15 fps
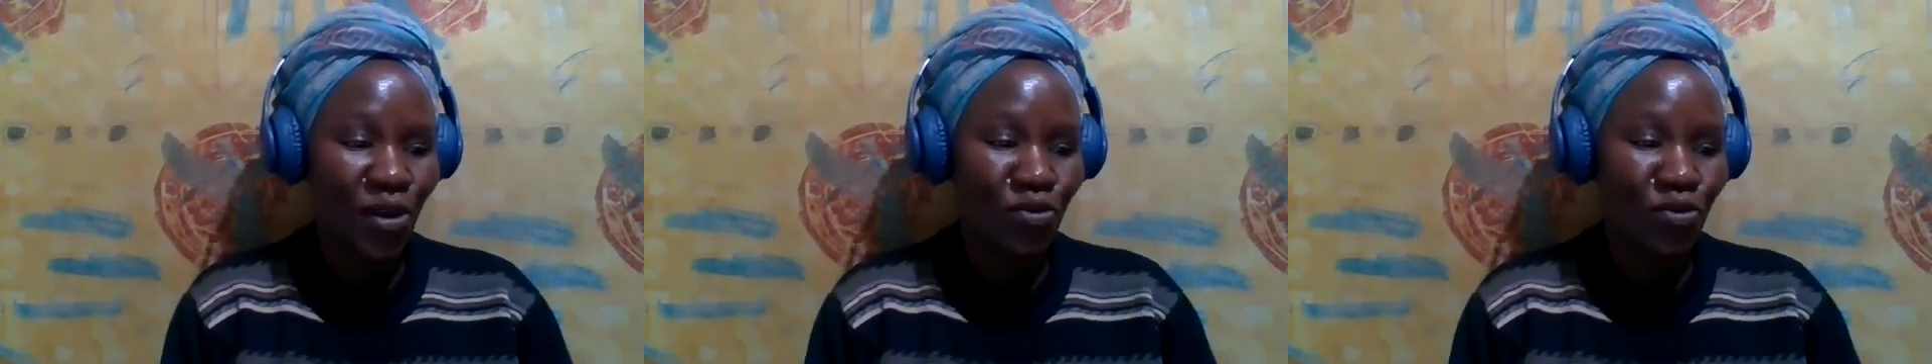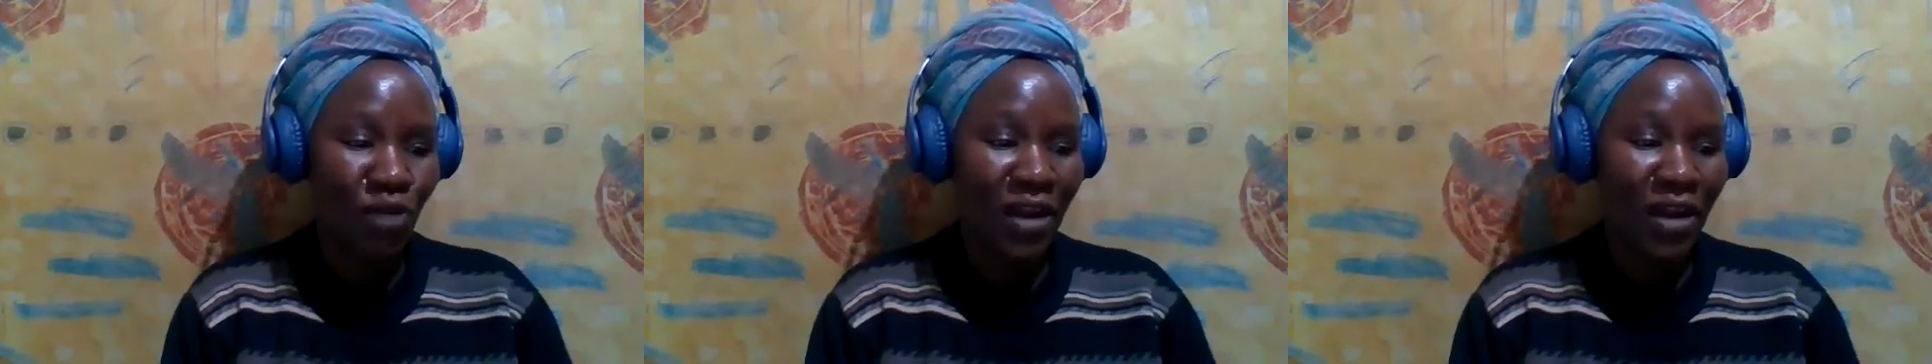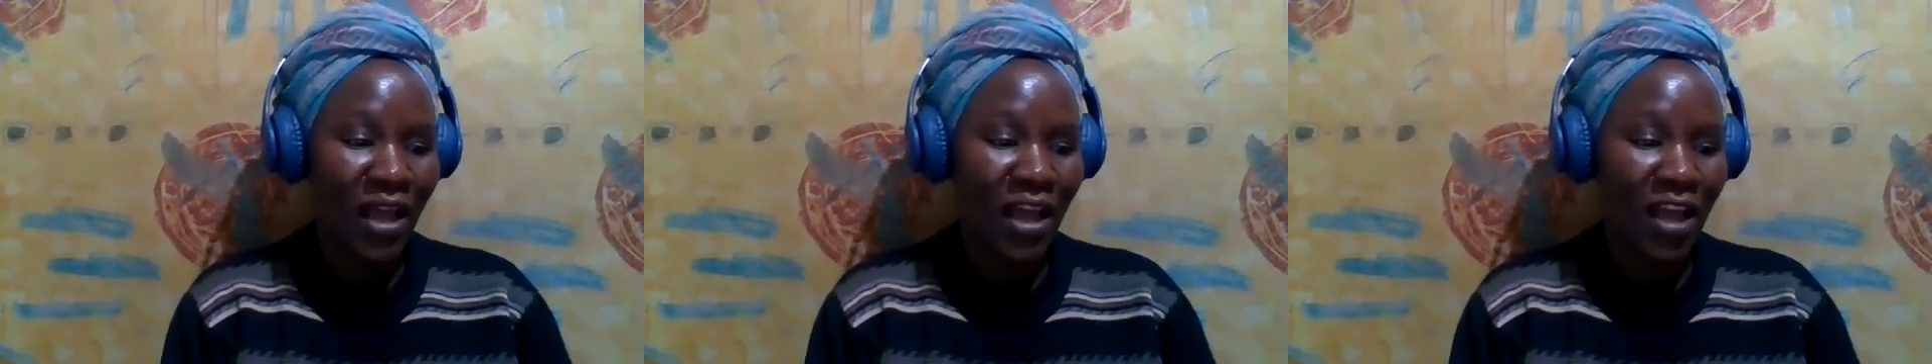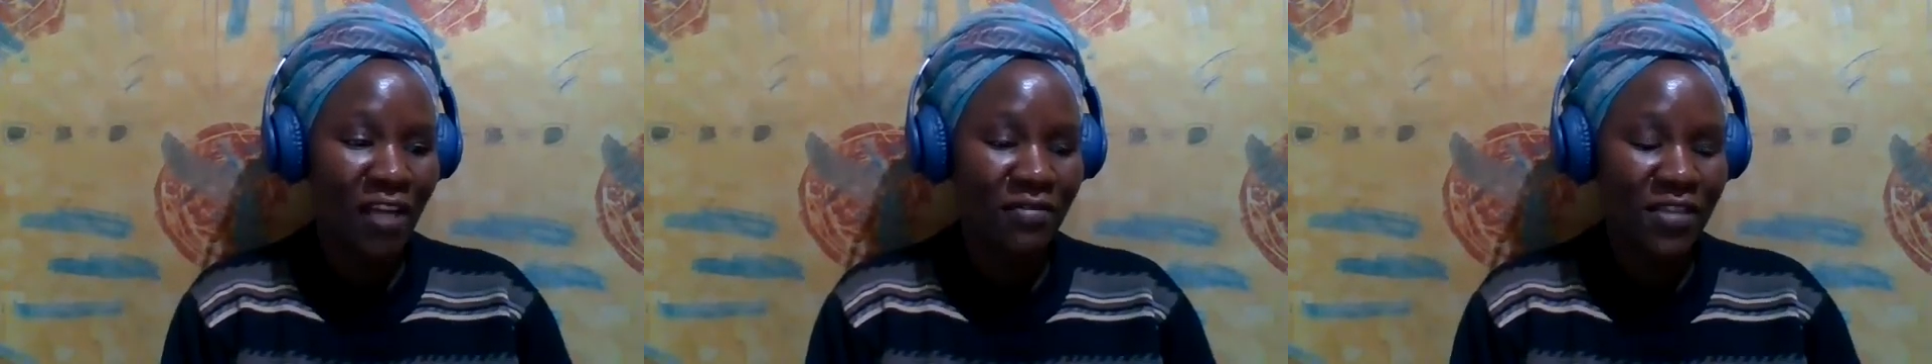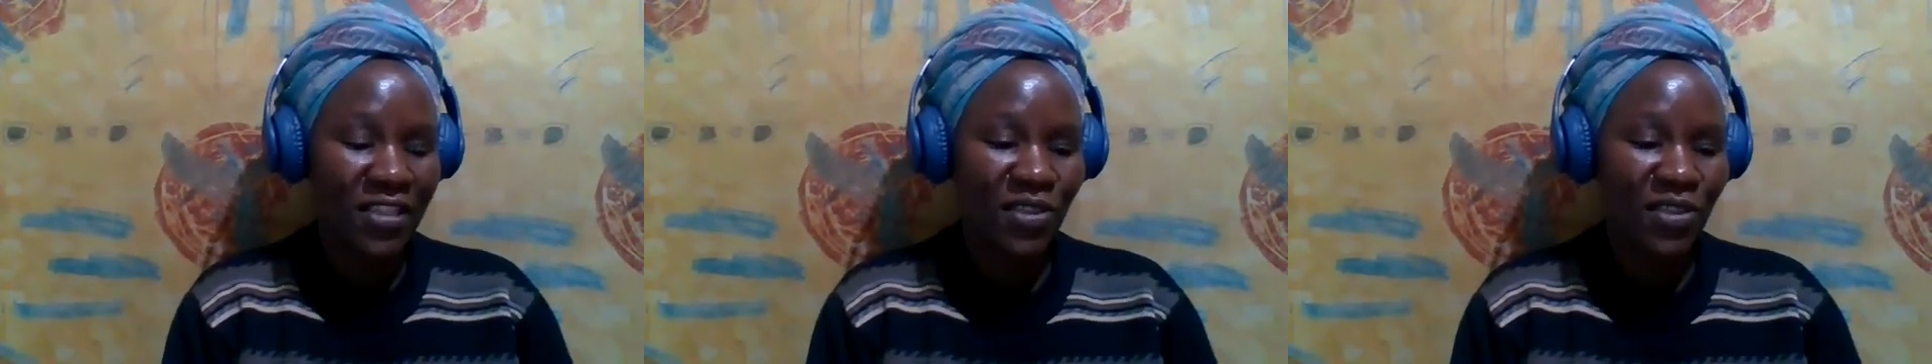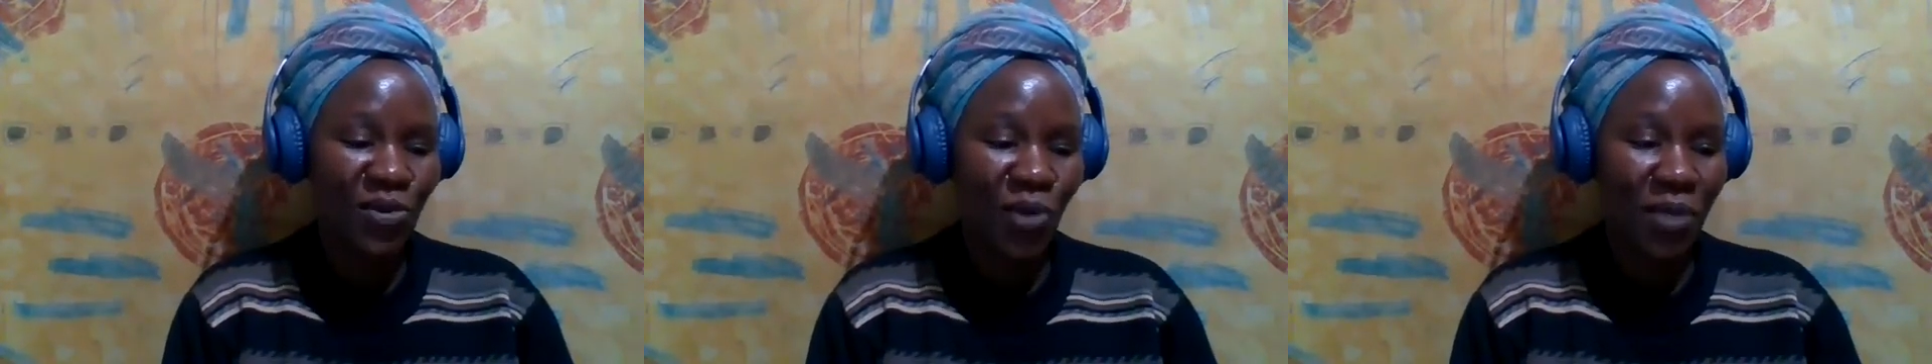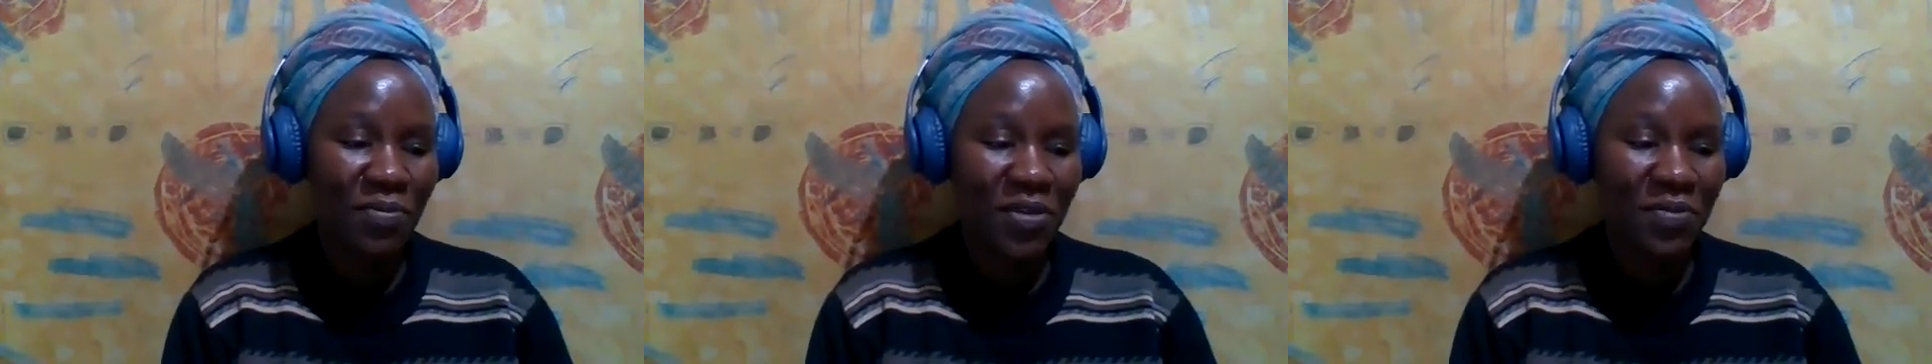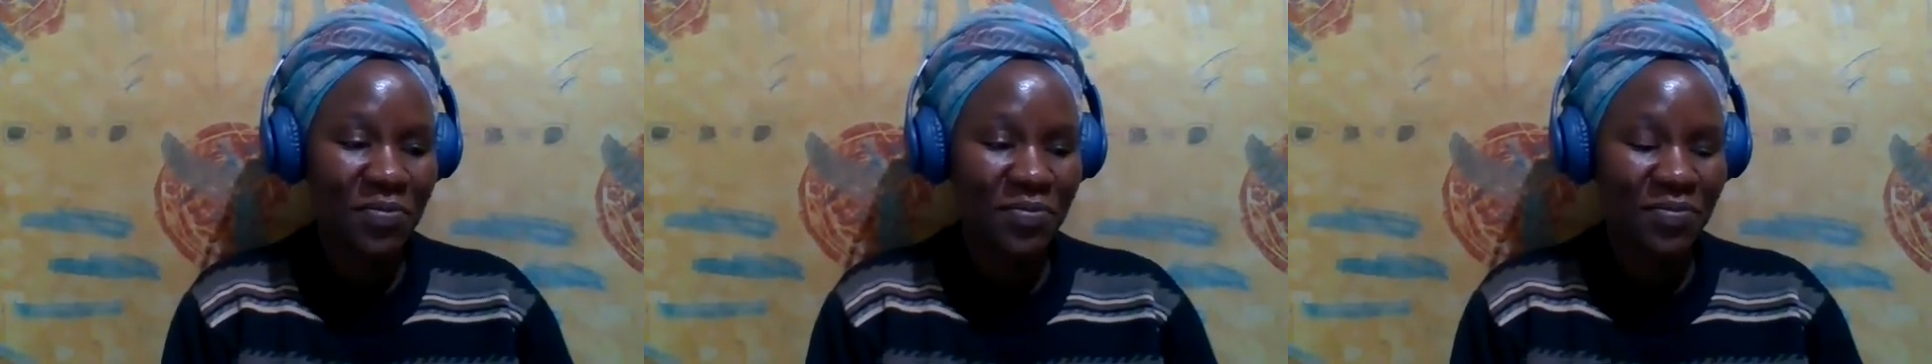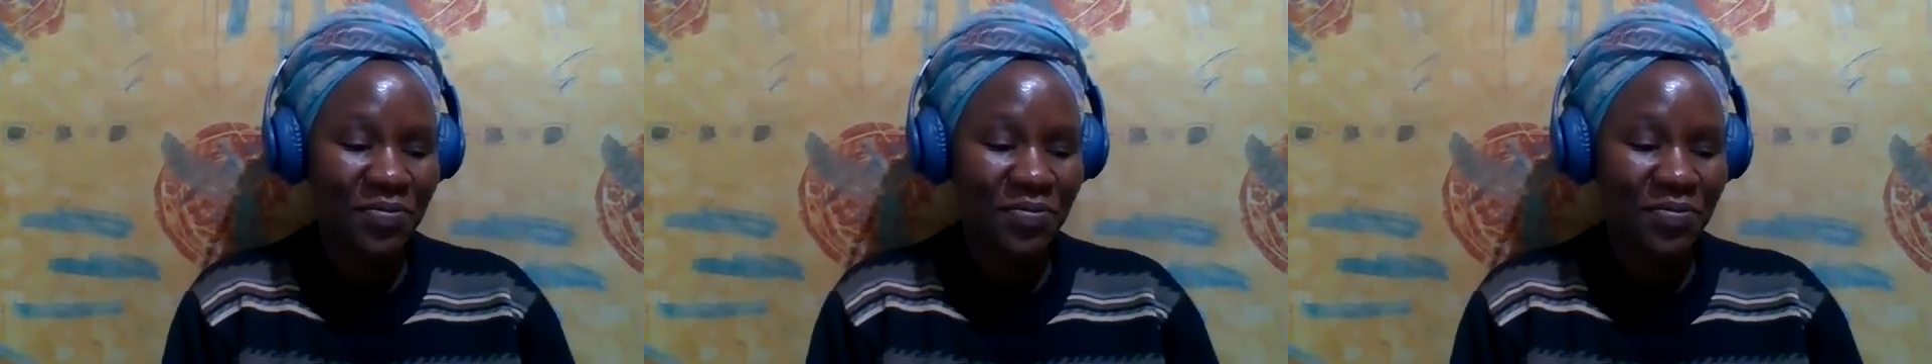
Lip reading: Raka versus Swami.